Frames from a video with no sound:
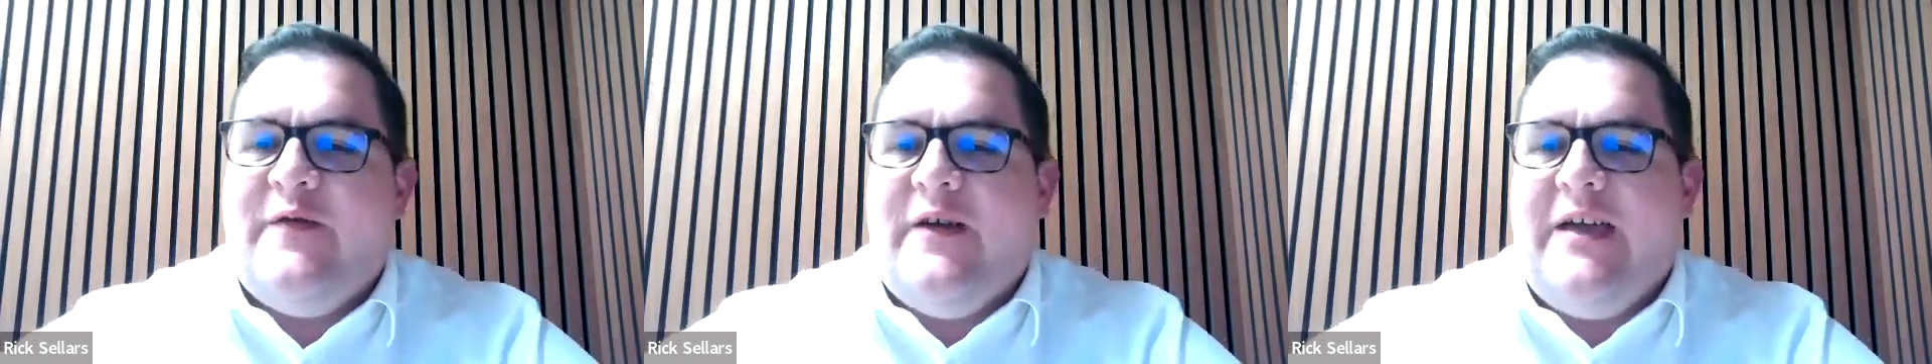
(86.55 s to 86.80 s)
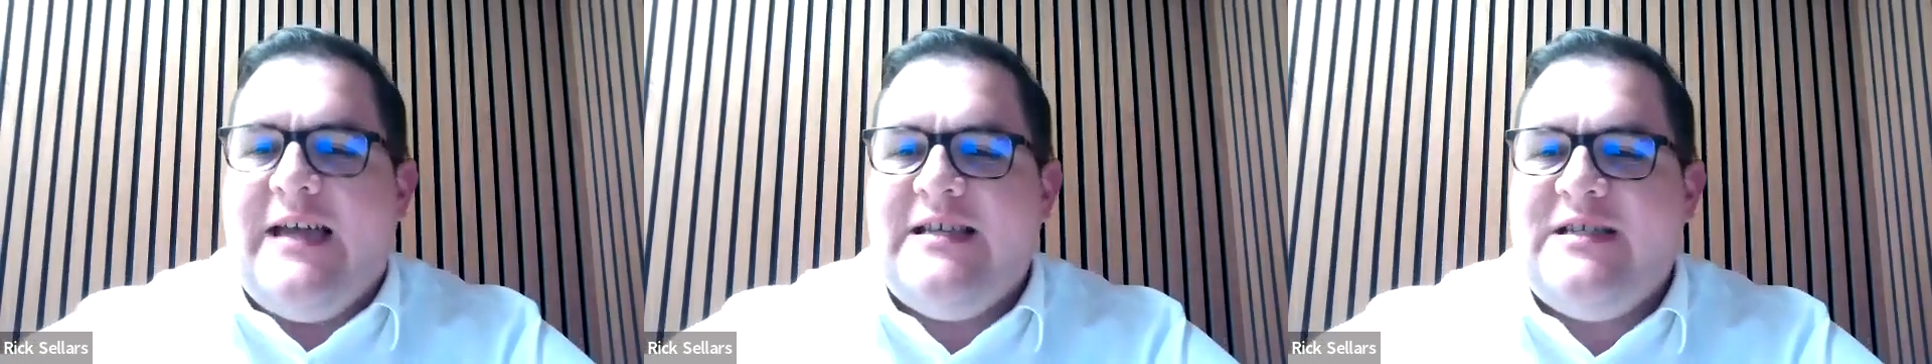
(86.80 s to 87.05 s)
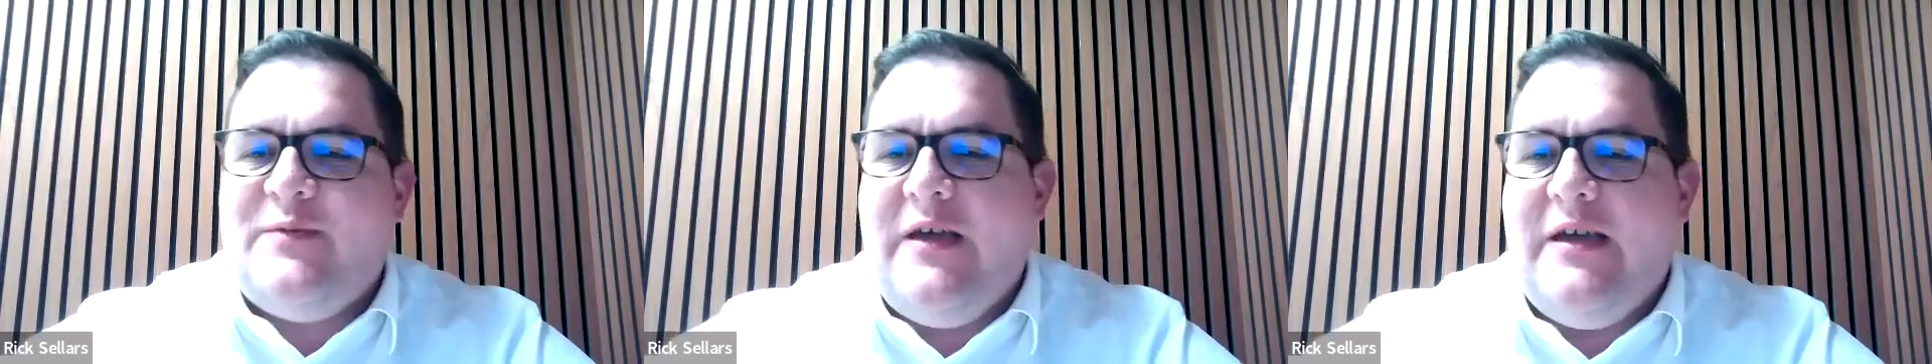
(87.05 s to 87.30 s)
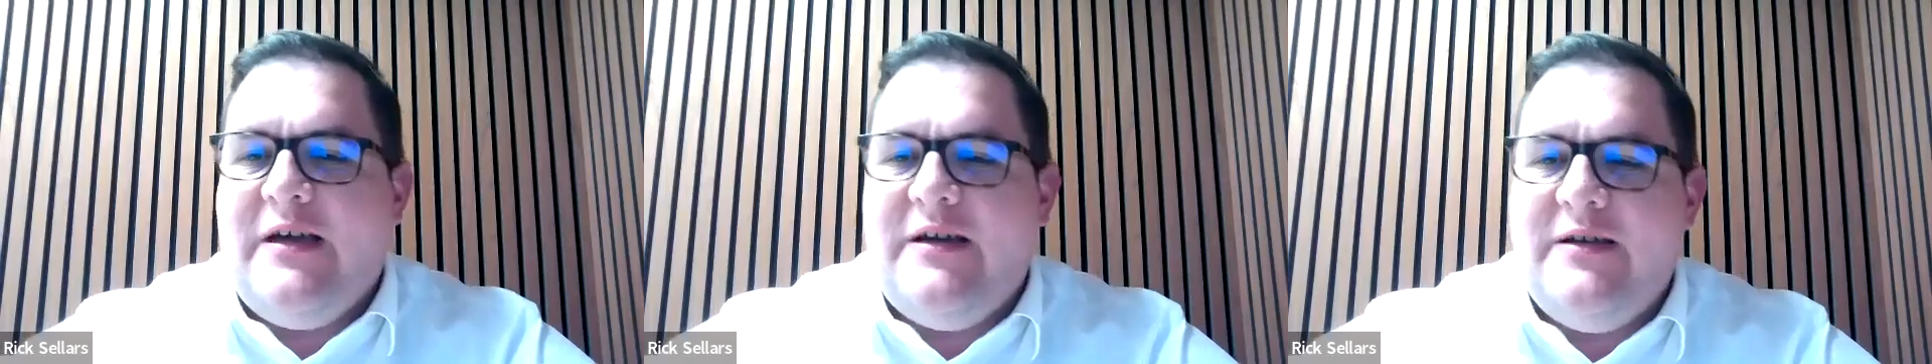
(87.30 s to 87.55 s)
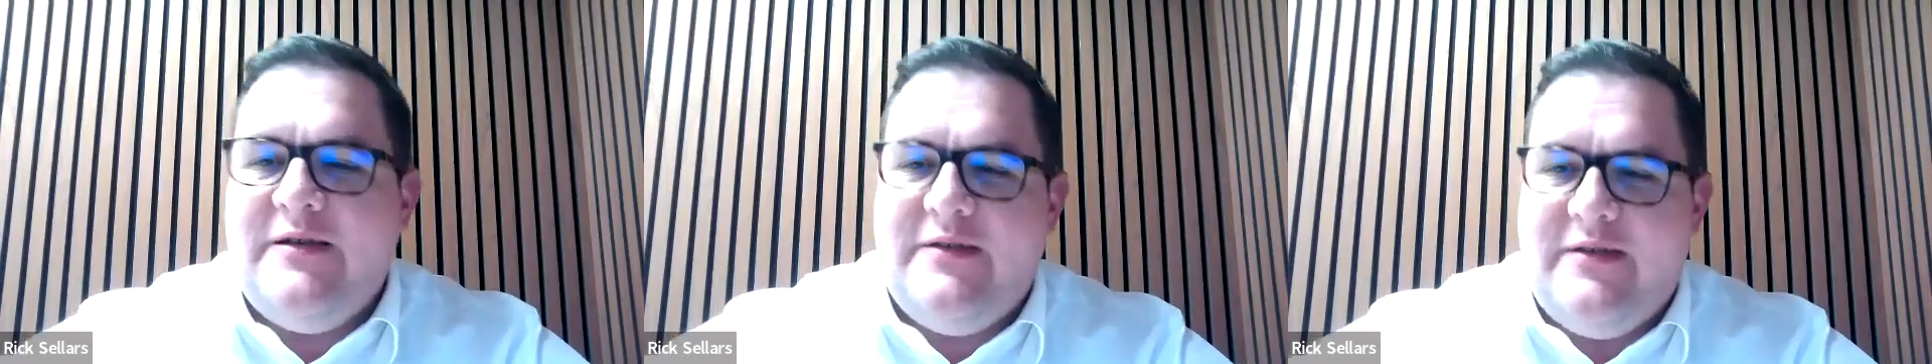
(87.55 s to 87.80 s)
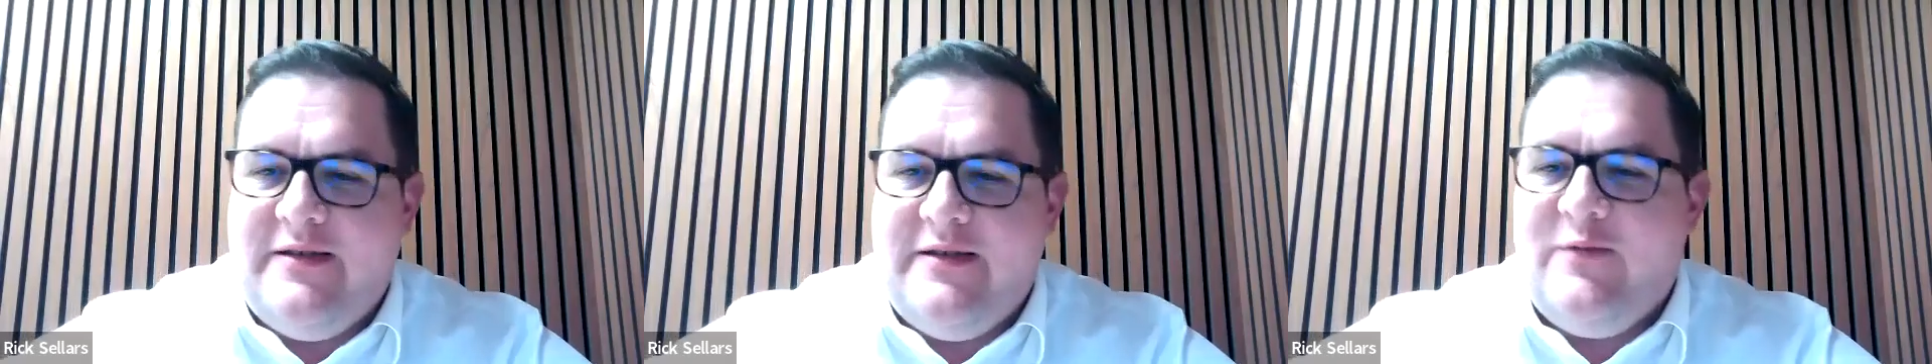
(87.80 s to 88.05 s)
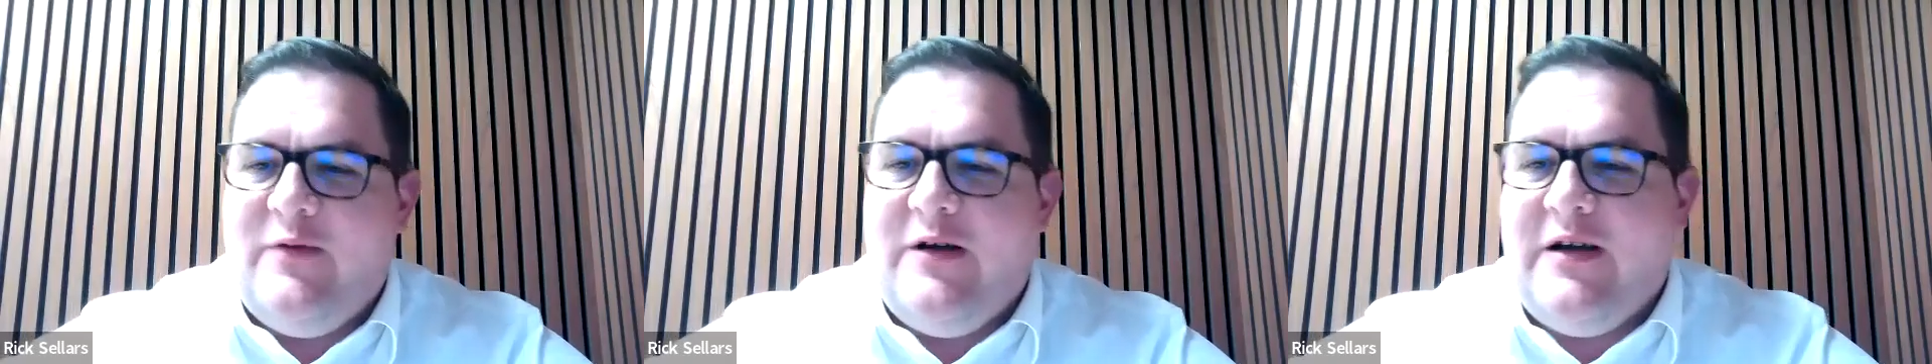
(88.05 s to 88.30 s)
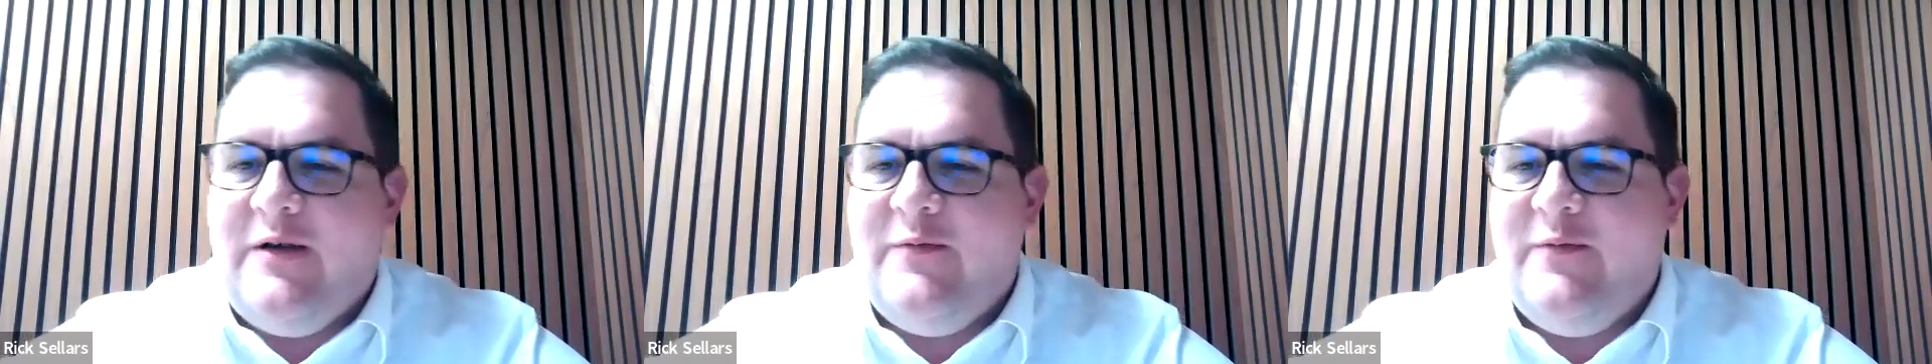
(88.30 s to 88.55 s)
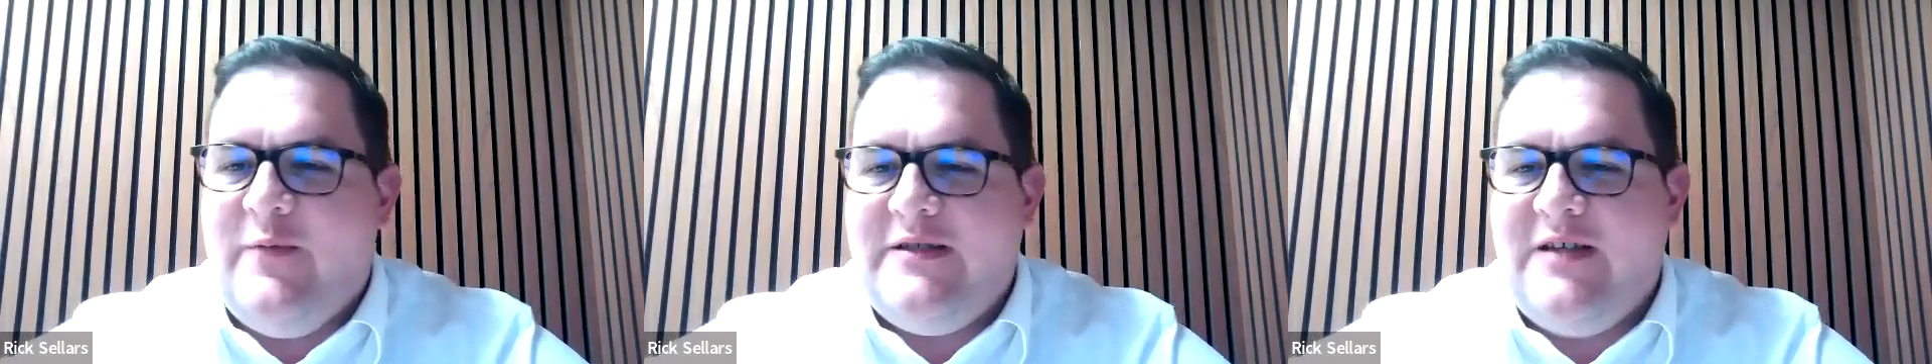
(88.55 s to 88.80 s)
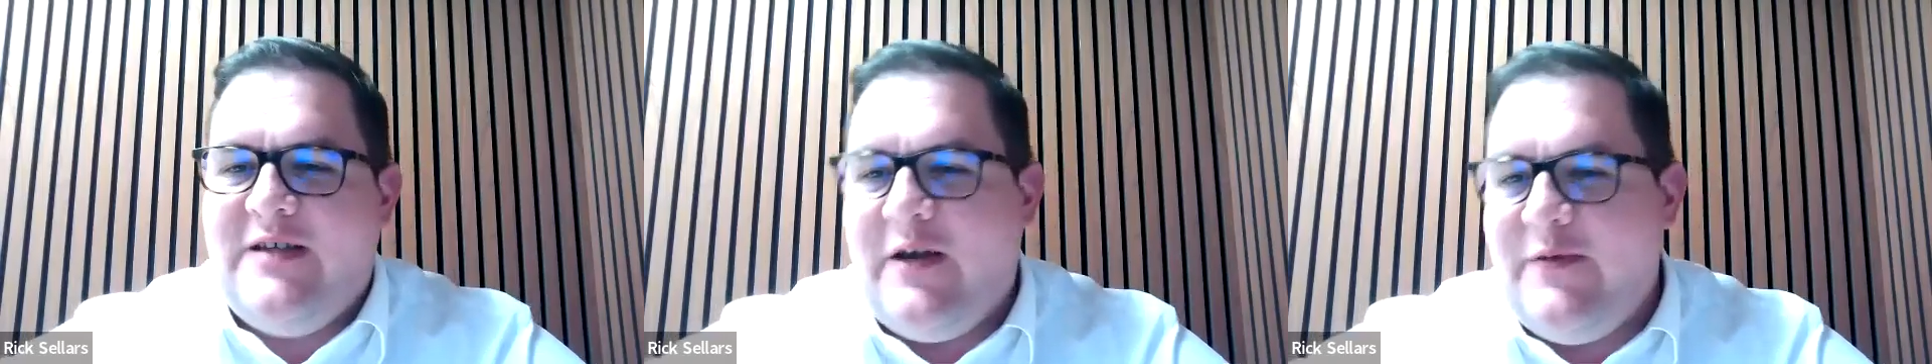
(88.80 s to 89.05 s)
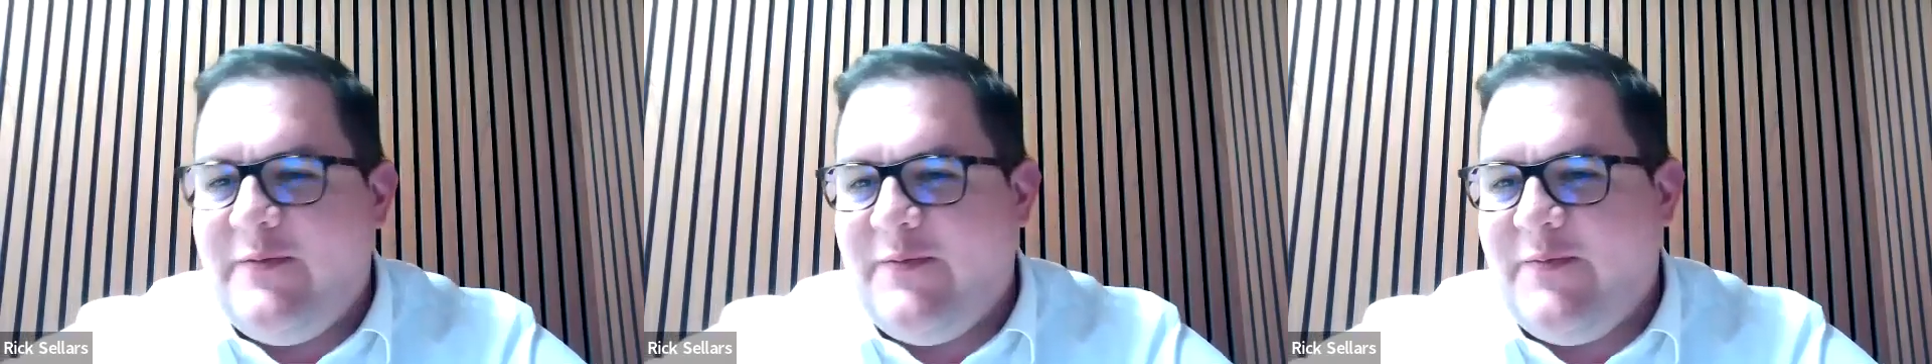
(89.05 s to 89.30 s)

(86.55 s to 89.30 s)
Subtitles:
a guest speaker. Welcome, Antonio.